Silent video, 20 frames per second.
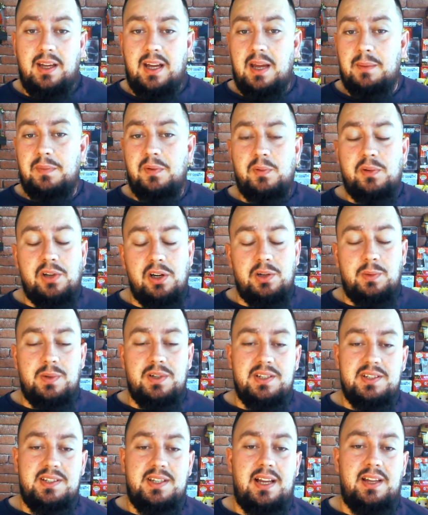We've got to
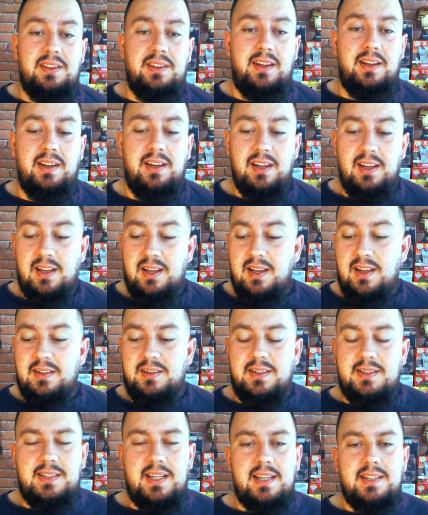understand that
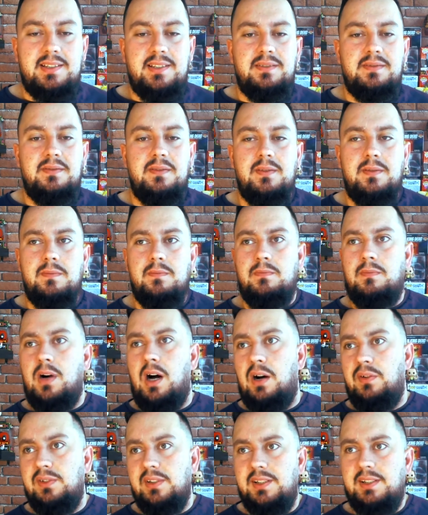this isn't
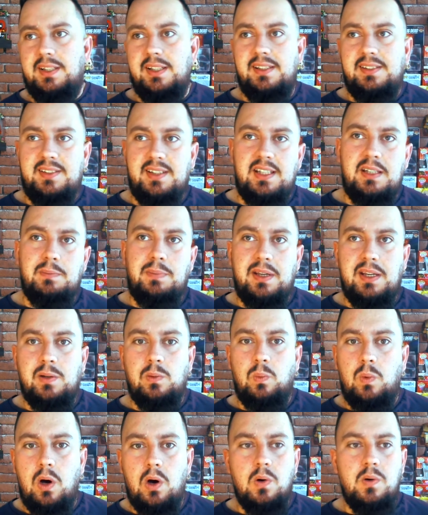Marvel and DC
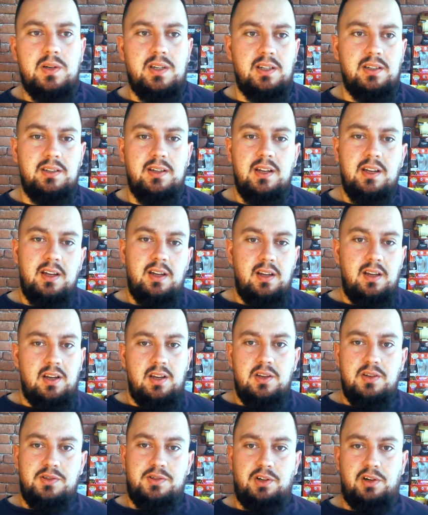being woke and
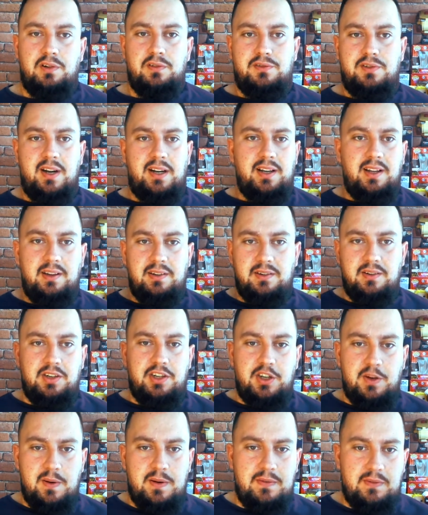sort of trying to
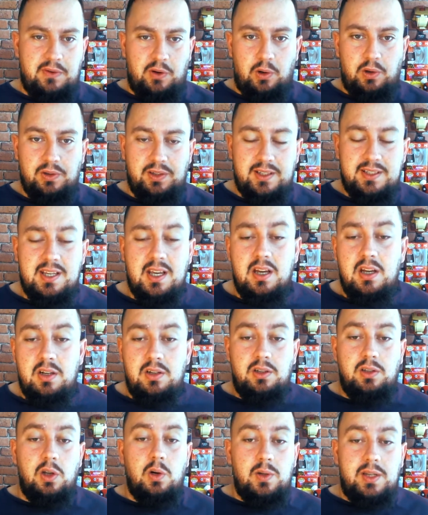do all this.
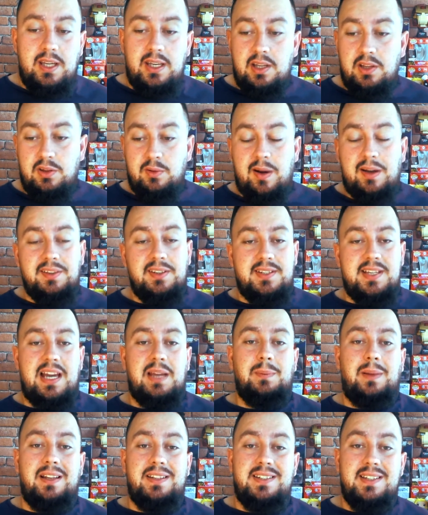Loki, throughout the
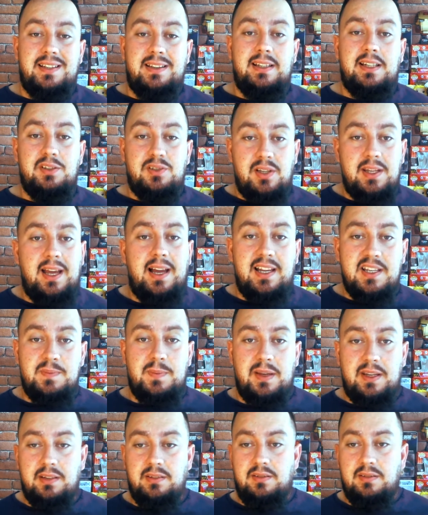timelines, literally has
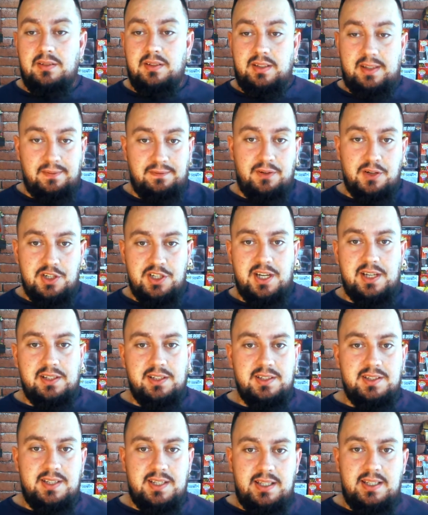been different
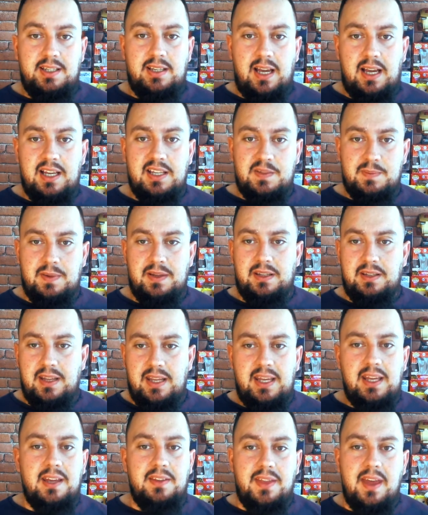genders. He has been
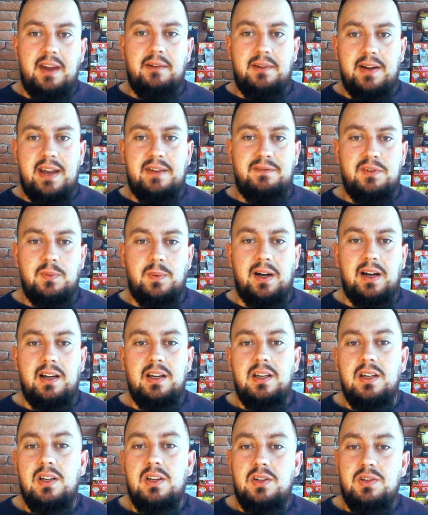here, there, and everywhere.
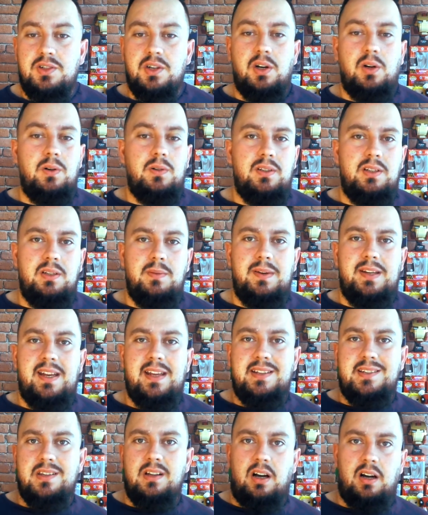So, I mean,
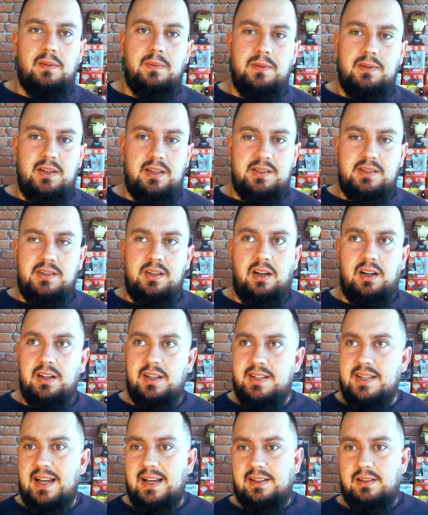it's not an
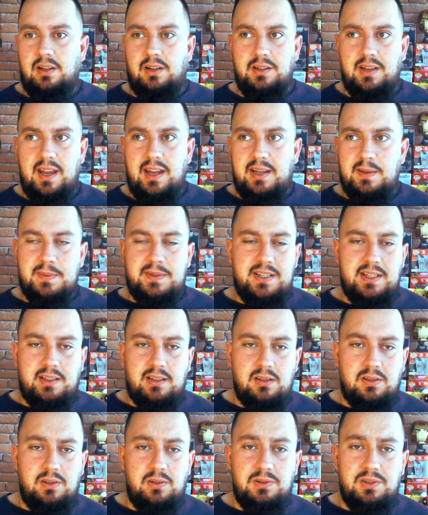attack on any
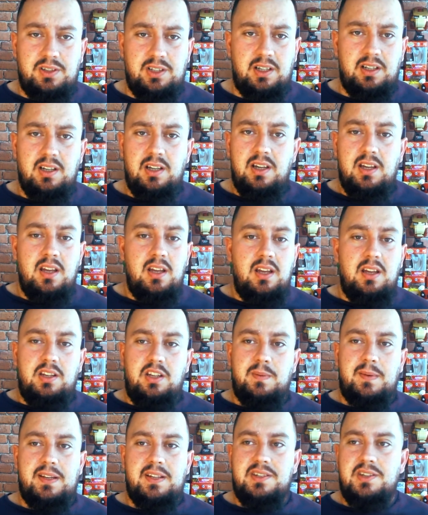particular culture.
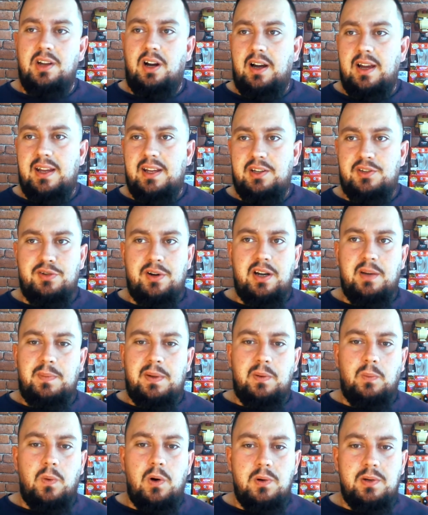I mean, it's not trying to
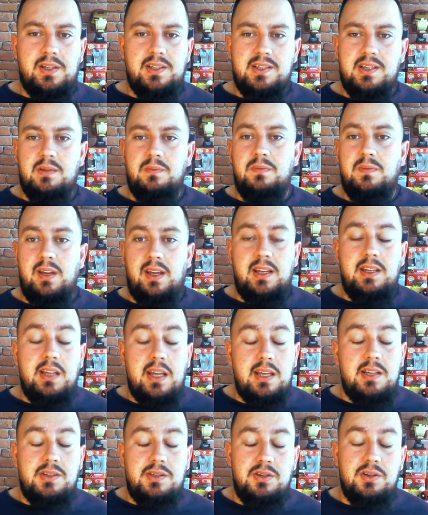be a wokeism. It
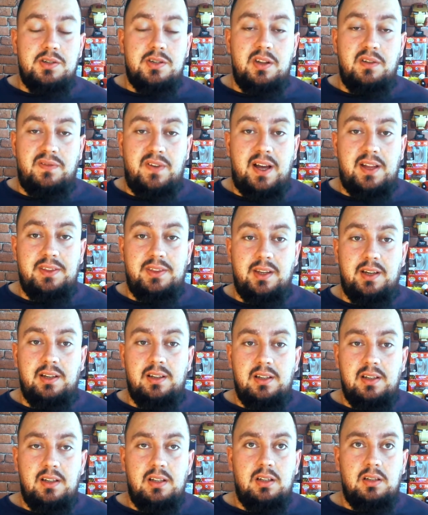is just the fact that
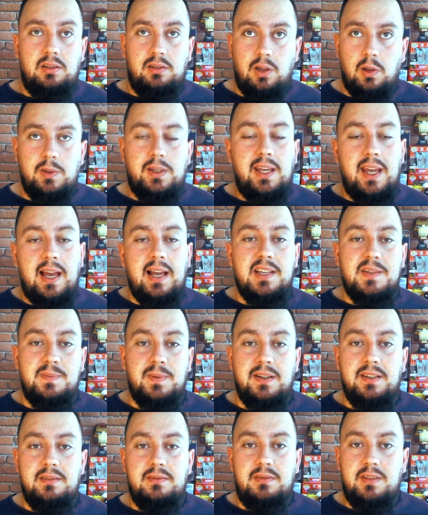Loki has
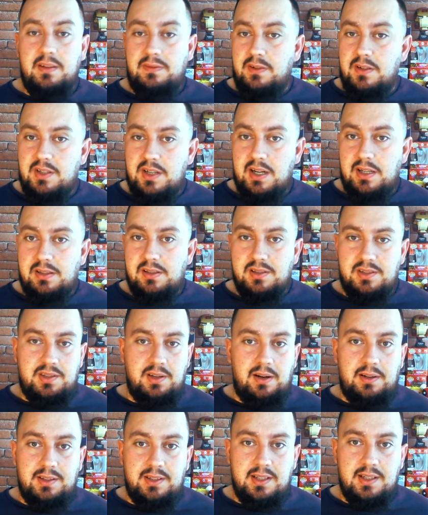been different genders
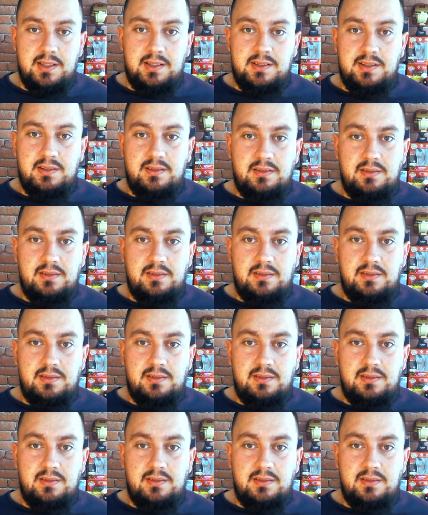throughout the years.